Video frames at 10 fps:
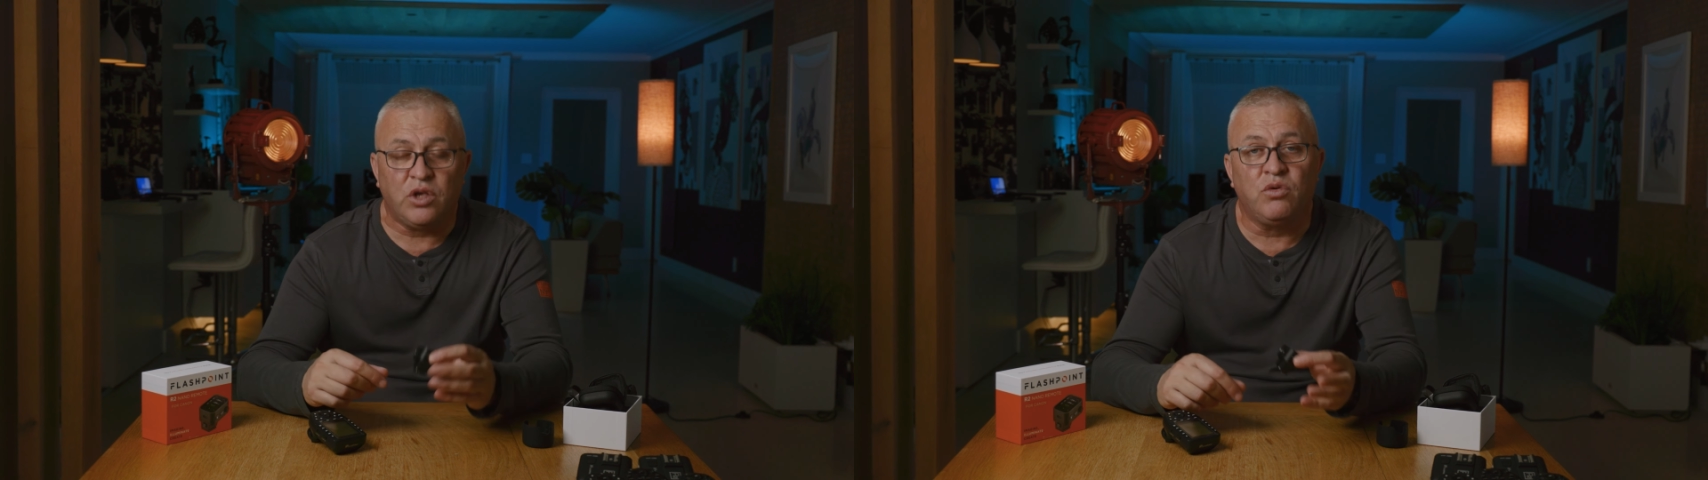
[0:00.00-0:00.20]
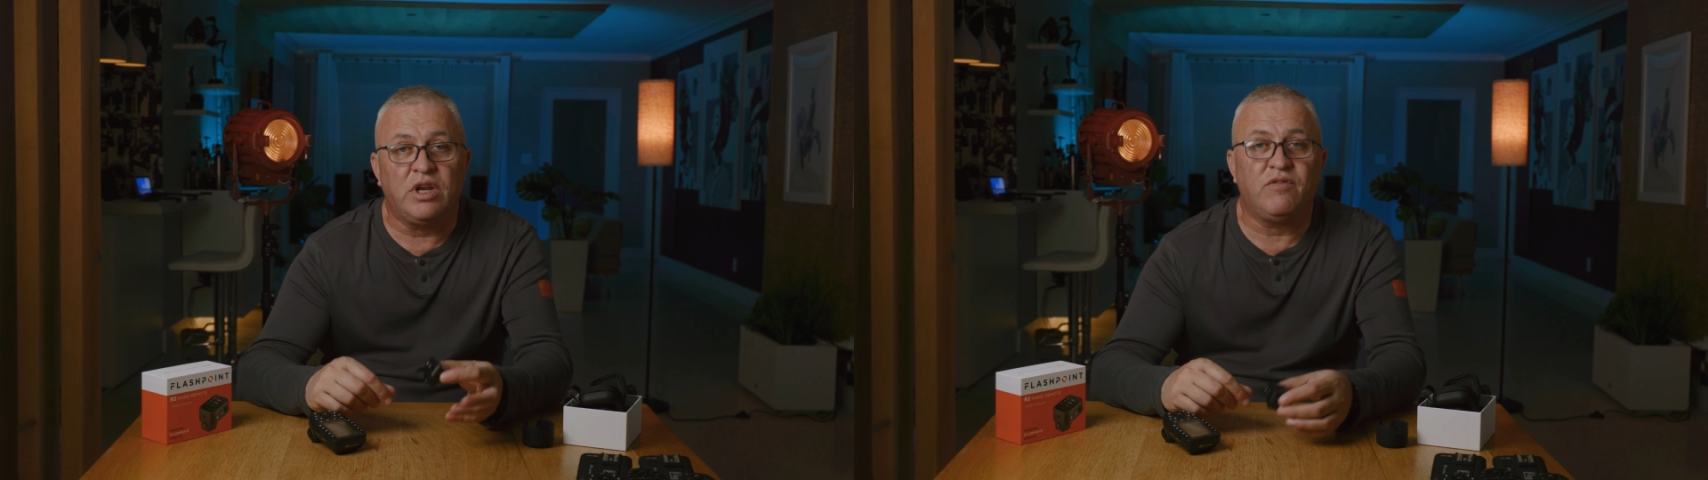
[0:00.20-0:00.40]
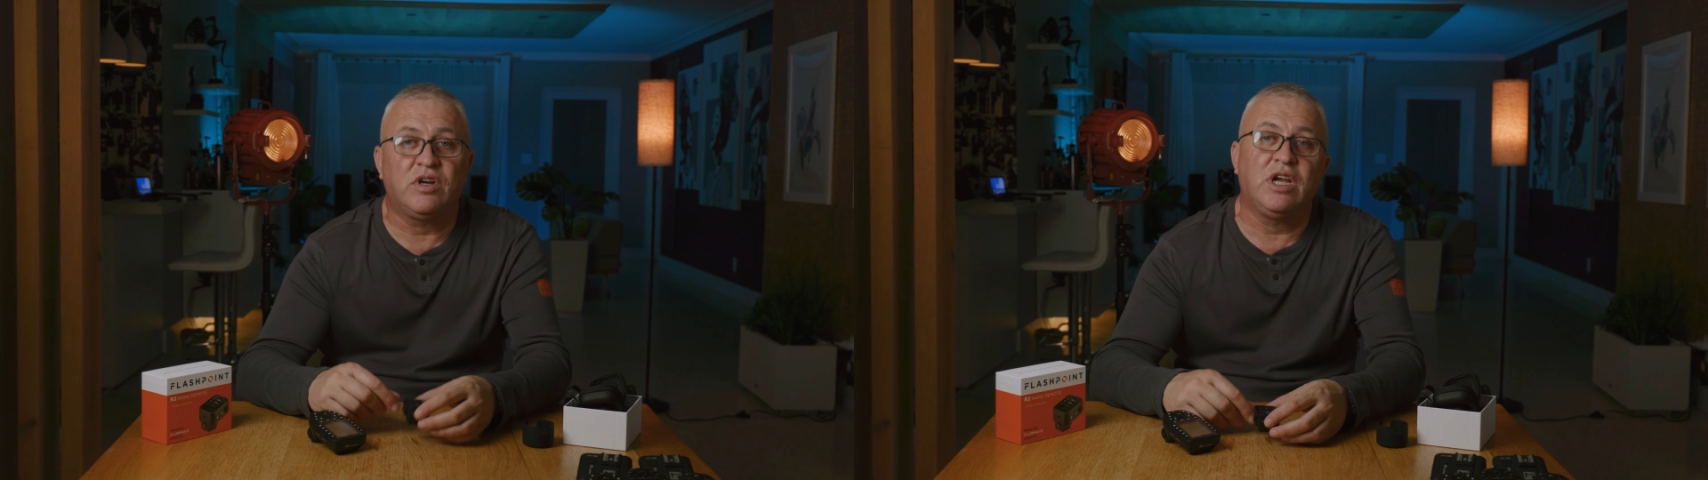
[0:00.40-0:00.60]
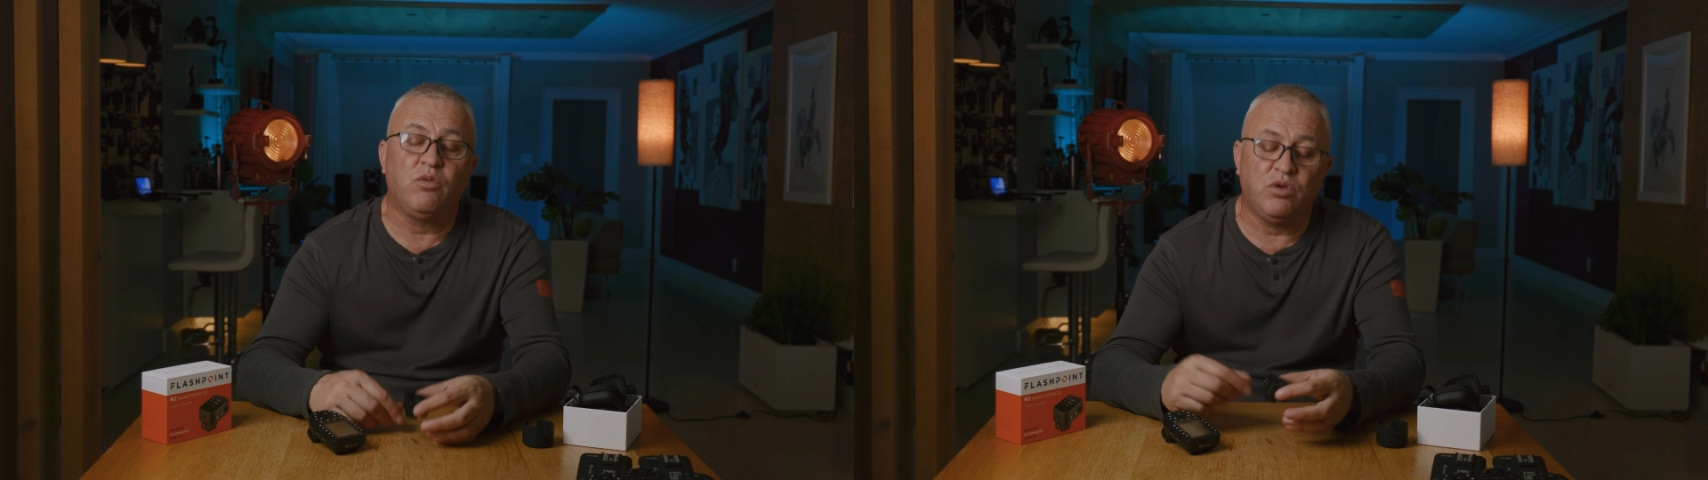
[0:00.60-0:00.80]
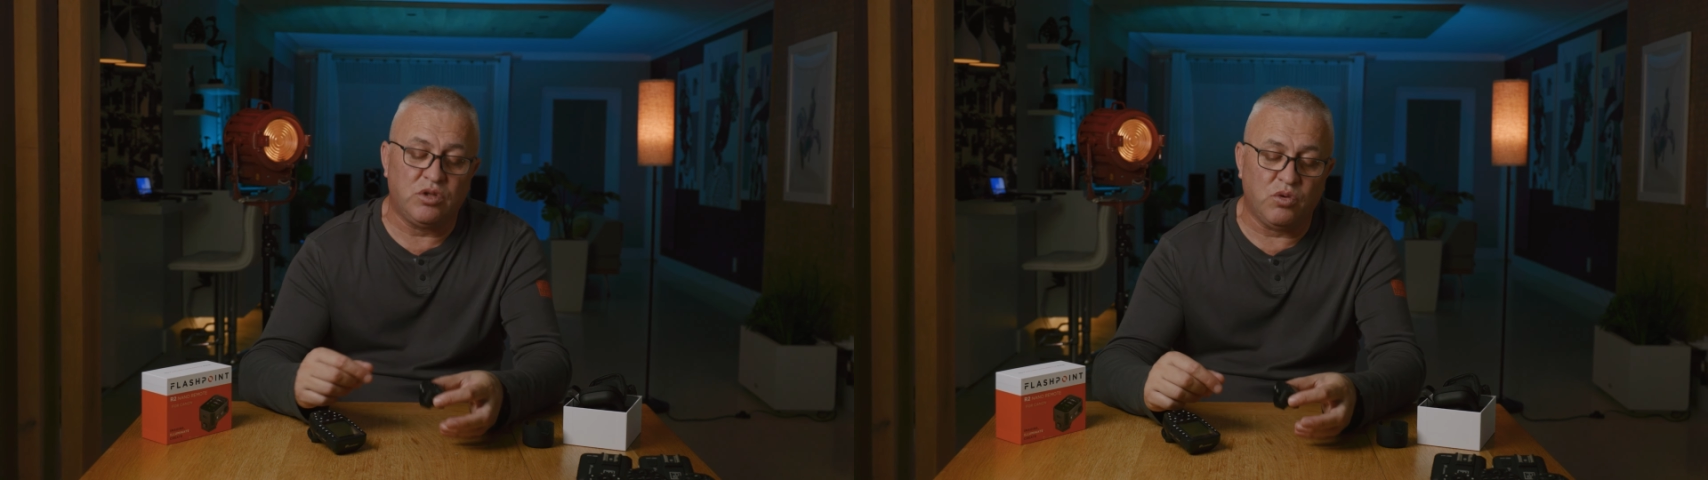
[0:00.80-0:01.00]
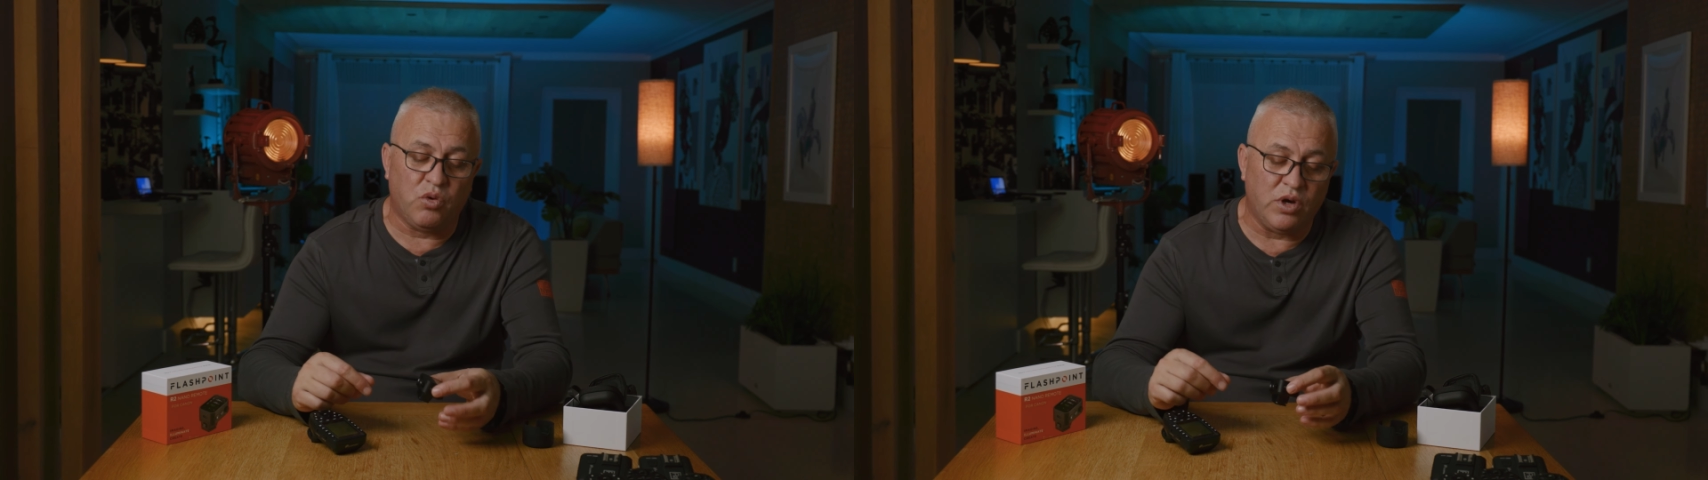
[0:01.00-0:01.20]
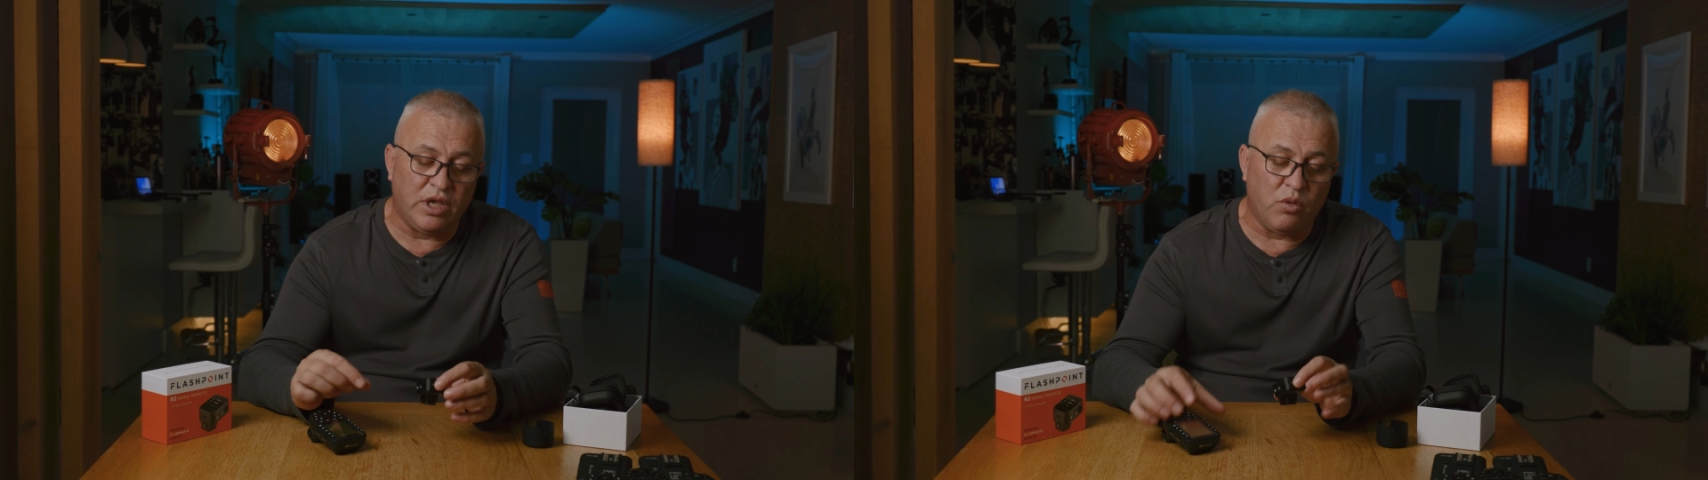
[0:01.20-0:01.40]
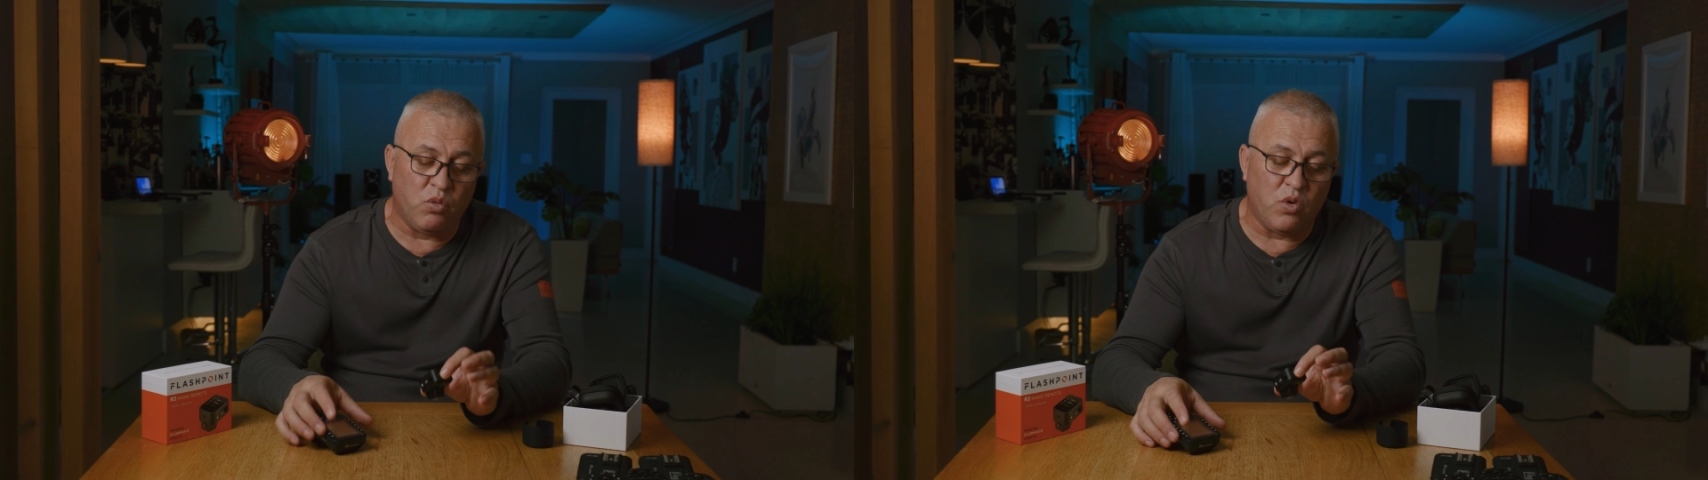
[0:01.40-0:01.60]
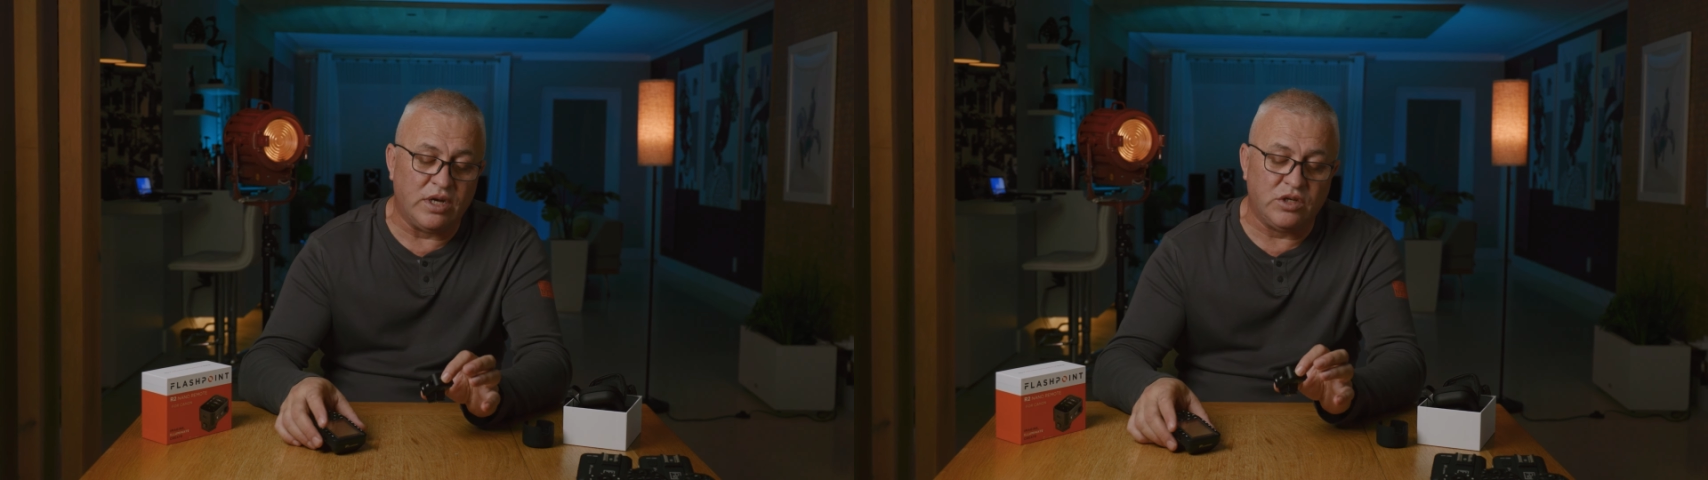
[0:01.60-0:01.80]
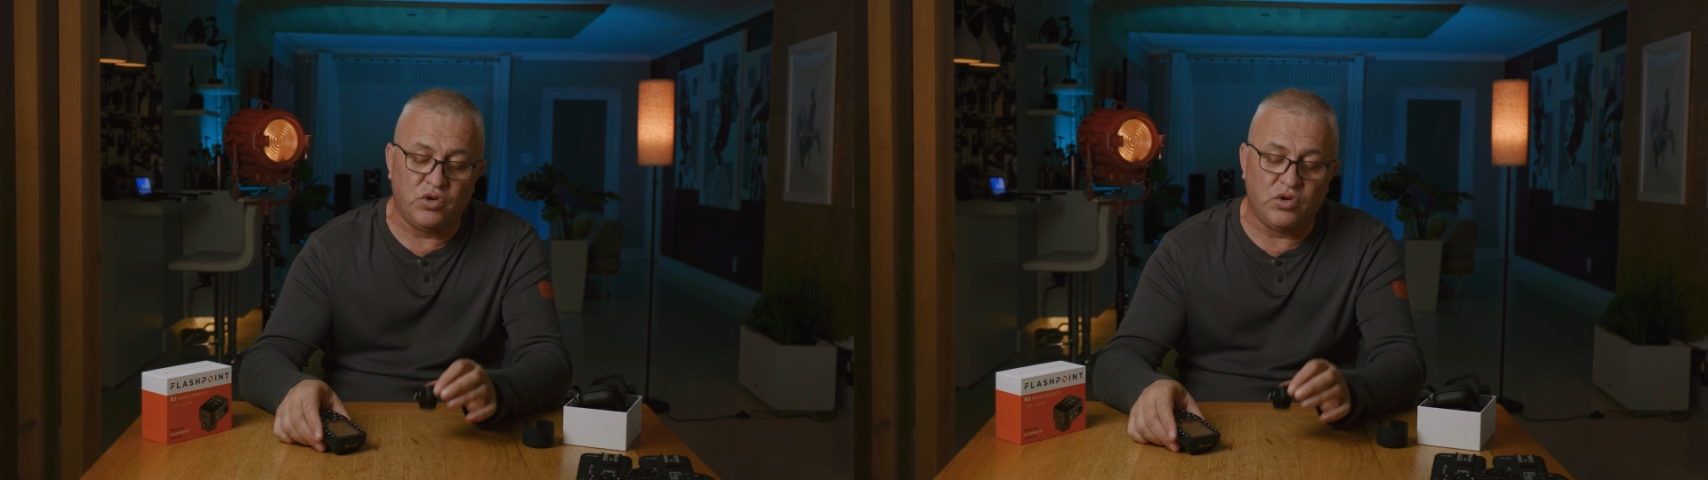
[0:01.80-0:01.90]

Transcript: You'll never go with only 1